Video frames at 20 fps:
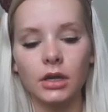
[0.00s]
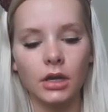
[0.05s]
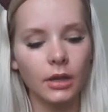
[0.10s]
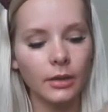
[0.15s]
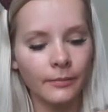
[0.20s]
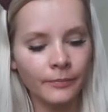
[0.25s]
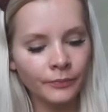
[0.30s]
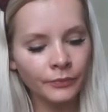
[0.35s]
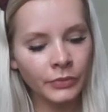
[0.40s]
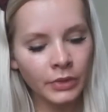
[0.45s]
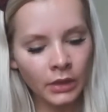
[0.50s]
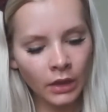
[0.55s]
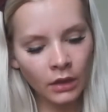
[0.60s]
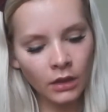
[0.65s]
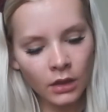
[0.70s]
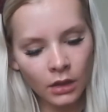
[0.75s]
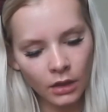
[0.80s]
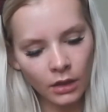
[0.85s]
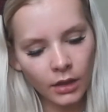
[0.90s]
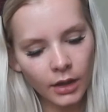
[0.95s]

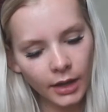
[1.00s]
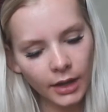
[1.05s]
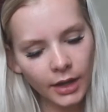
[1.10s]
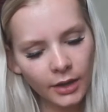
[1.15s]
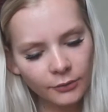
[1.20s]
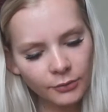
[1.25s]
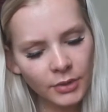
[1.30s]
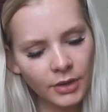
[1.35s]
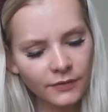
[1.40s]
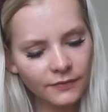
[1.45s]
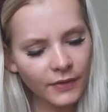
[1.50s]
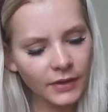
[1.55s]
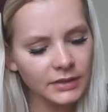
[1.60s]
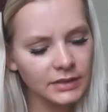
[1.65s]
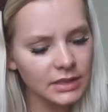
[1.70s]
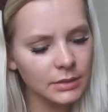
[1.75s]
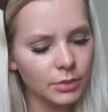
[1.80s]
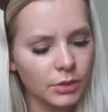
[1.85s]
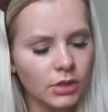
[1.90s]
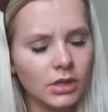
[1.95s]
I have my
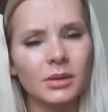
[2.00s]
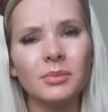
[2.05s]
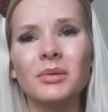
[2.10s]
Fenty Beauty,